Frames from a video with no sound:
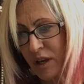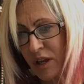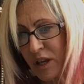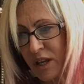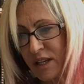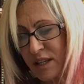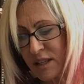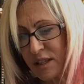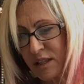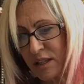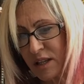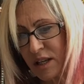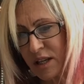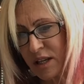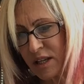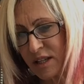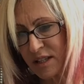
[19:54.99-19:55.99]
he
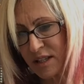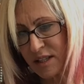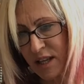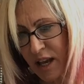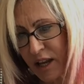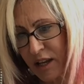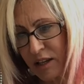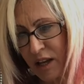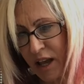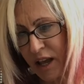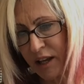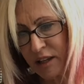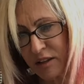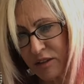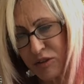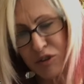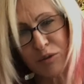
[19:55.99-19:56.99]
he said,
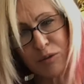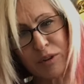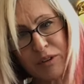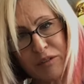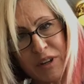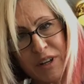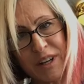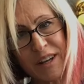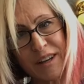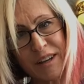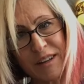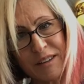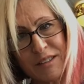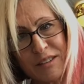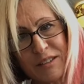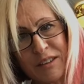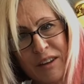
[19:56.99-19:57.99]
and the truth of it
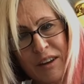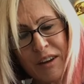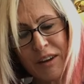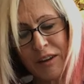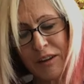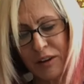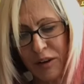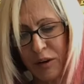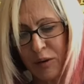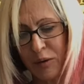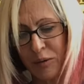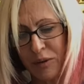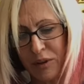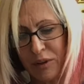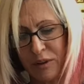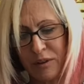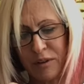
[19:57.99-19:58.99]
is, you know,
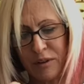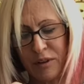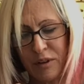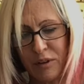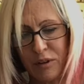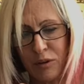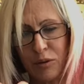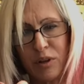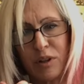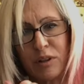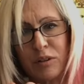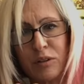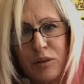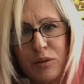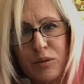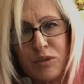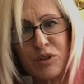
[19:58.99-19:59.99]
you
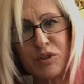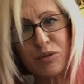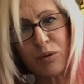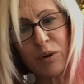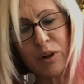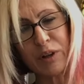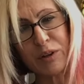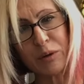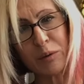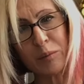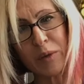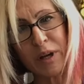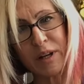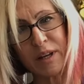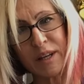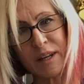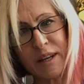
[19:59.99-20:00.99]
can lose all your
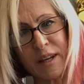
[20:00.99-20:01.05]
money